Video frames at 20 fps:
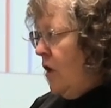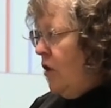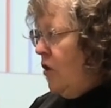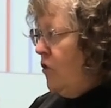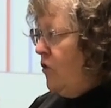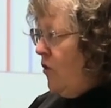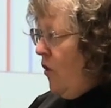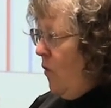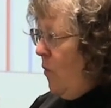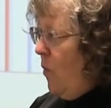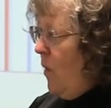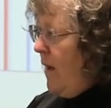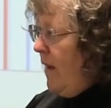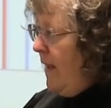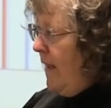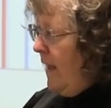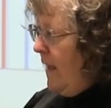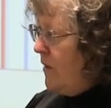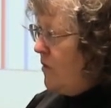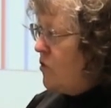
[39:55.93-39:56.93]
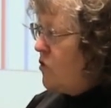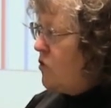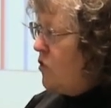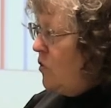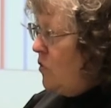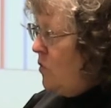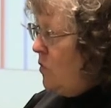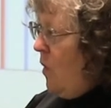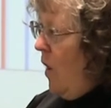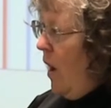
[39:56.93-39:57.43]
you don't want to get
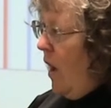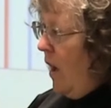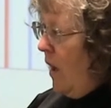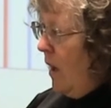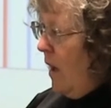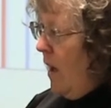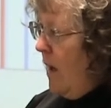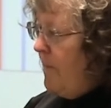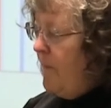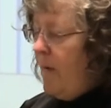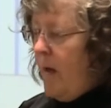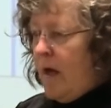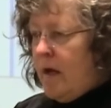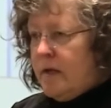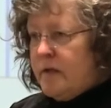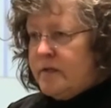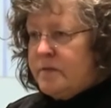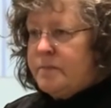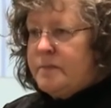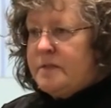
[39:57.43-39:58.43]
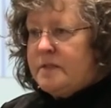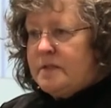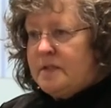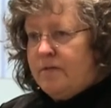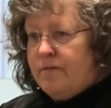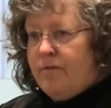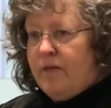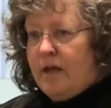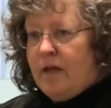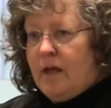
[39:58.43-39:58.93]
too hung up on a
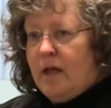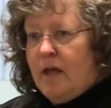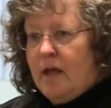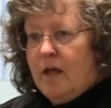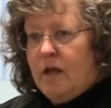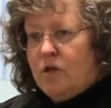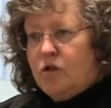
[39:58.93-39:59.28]
specific